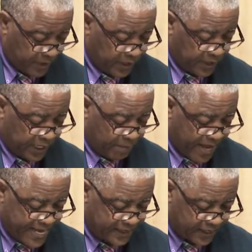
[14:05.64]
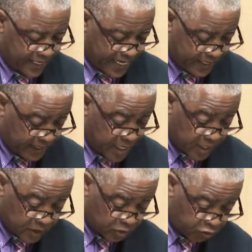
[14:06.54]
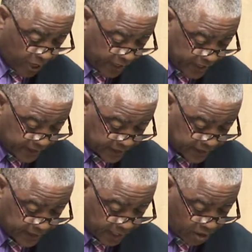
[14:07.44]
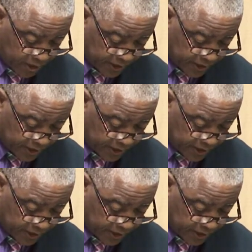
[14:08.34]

to keep ends together, struggling to steer on a